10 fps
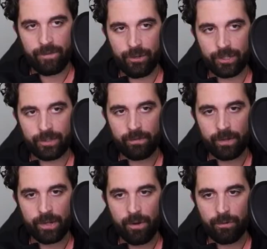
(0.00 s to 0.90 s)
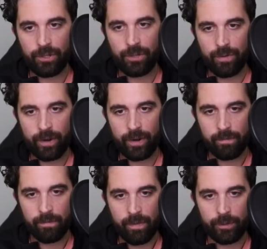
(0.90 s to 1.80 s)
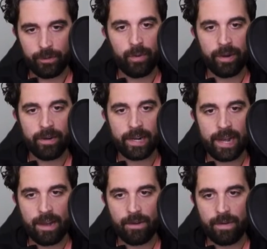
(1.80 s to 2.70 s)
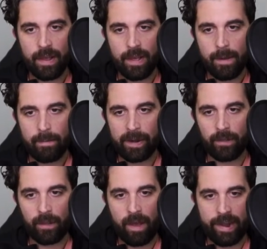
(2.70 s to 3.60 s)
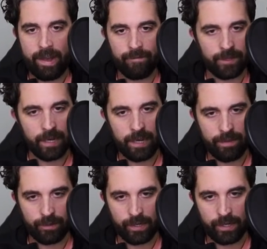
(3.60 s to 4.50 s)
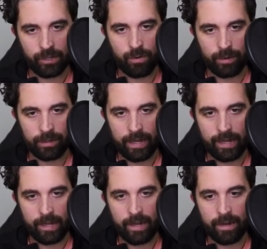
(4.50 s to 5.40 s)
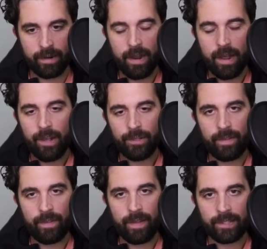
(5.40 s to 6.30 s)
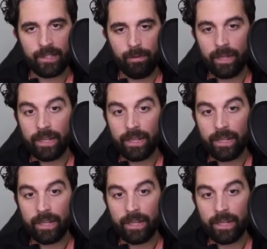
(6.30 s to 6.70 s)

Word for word: just go to their Twitter account, Parallel NFT. There's a Discord link here. So that's a really